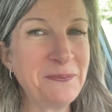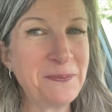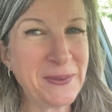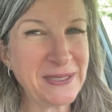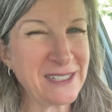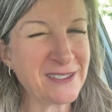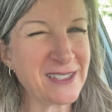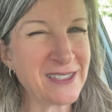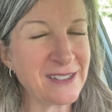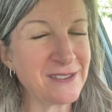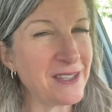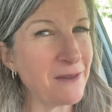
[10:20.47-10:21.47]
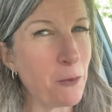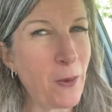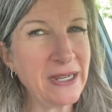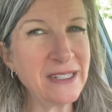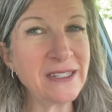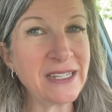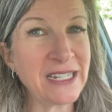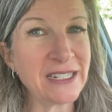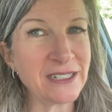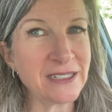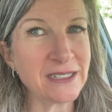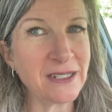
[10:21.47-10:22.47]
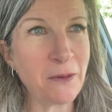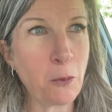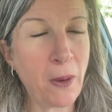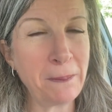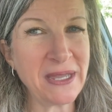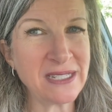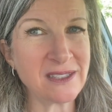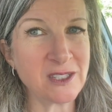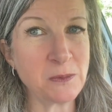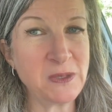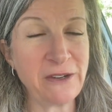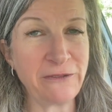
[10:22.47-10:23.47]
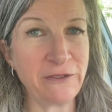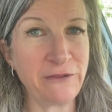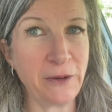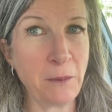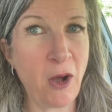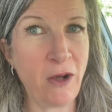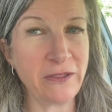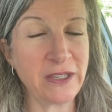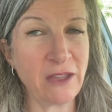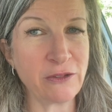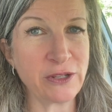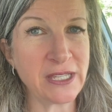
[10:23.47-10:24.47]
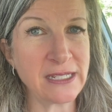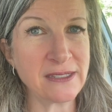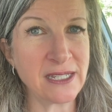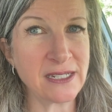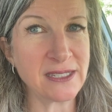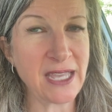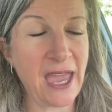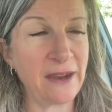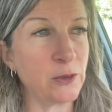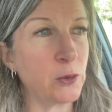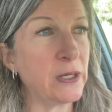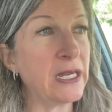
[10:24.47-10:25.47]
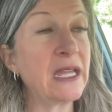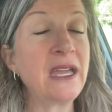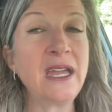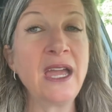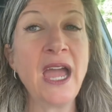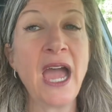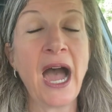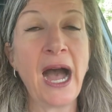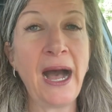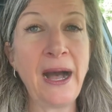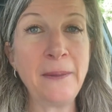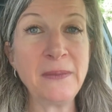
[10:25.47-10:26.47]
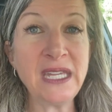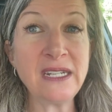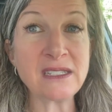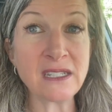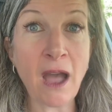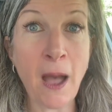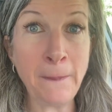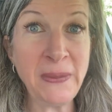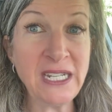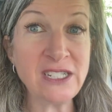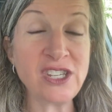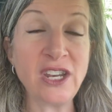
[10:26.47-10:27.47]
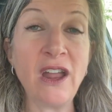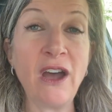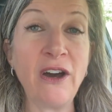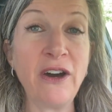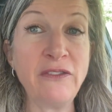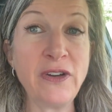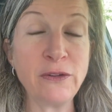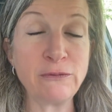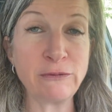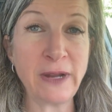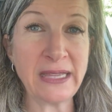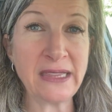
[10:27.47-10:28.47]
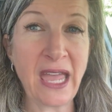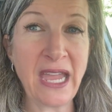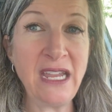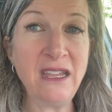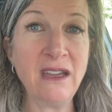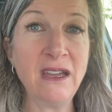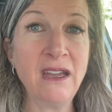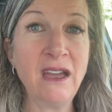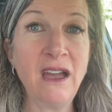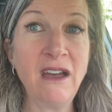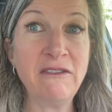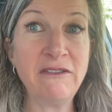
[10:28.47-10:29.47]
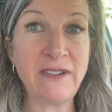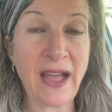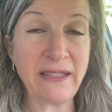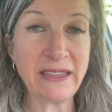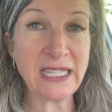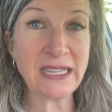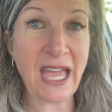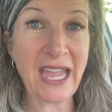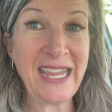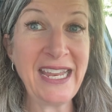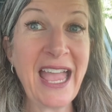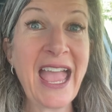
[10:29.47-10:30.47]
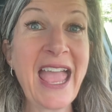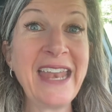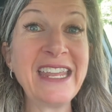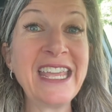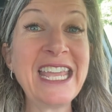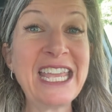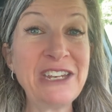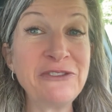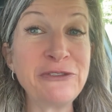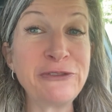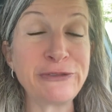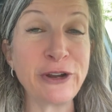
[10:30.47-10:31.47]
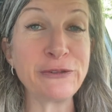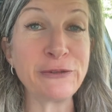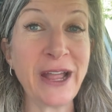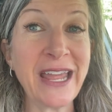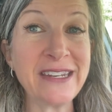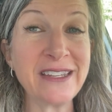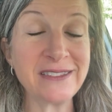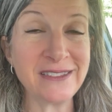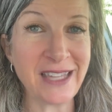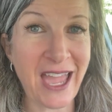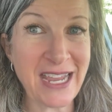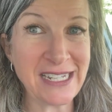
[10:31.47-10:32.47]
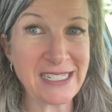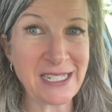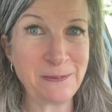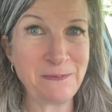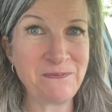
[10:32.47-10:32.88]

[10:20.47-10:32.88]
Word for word: but there's, there's, wait till you hear what makes this different from all the other things in its category. Um, it is a combination of red light, violet light, and infrared light.